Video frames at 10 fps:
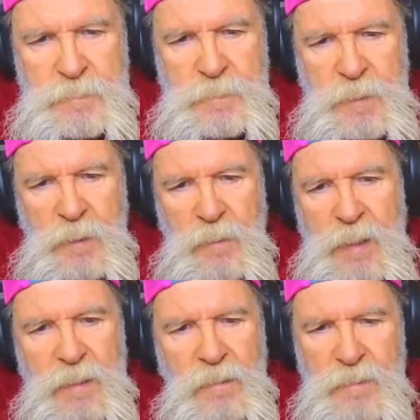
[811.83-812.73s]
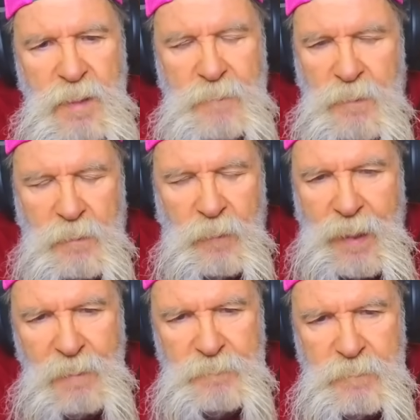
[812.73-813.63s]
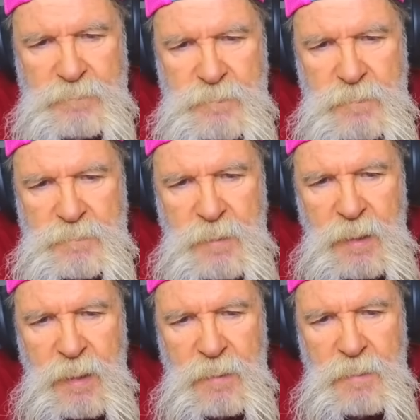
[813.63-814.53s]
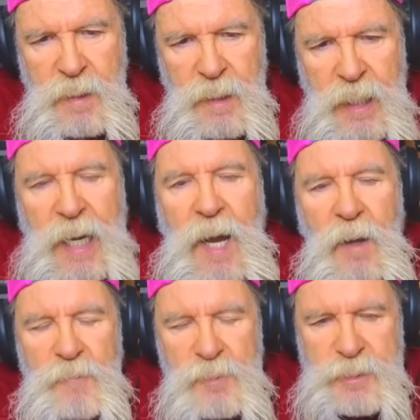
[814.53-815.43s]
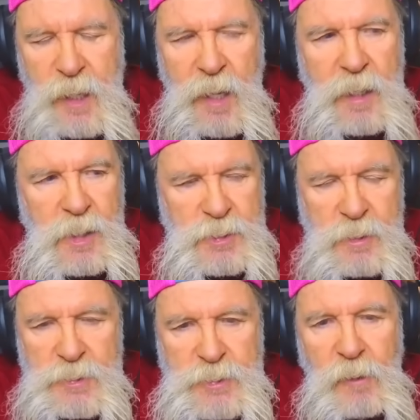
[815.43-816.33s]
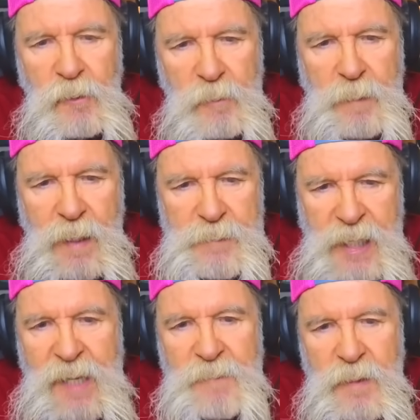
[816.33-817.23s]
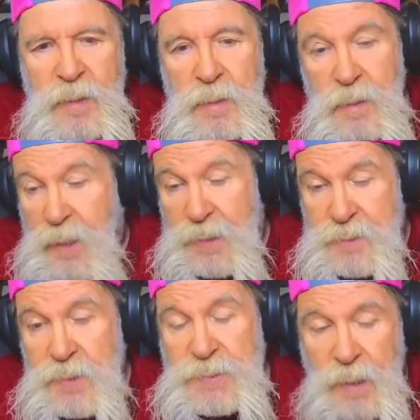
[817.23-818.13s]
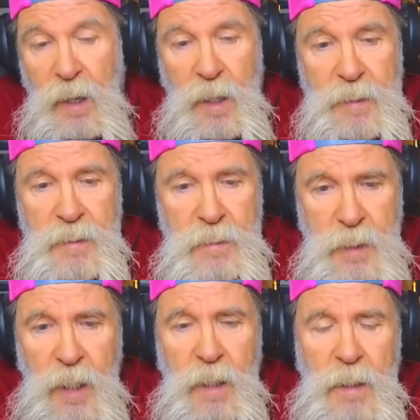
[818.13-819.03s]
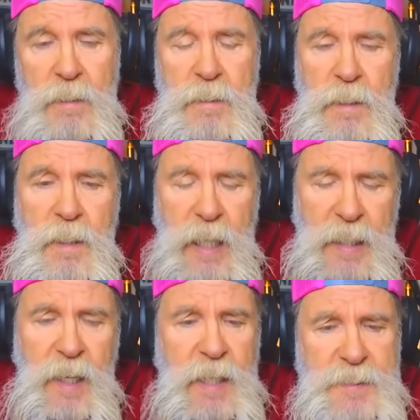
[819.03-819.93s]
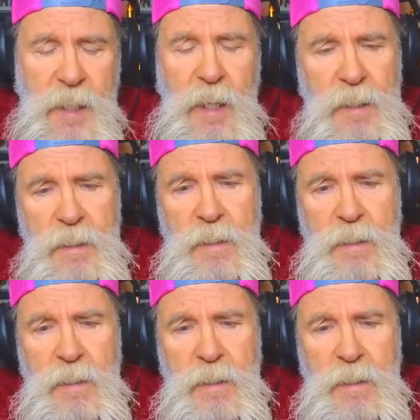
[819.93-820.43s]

You know, he didn't give a crap, and I understand his concern about David as his son. Yeah, I got that.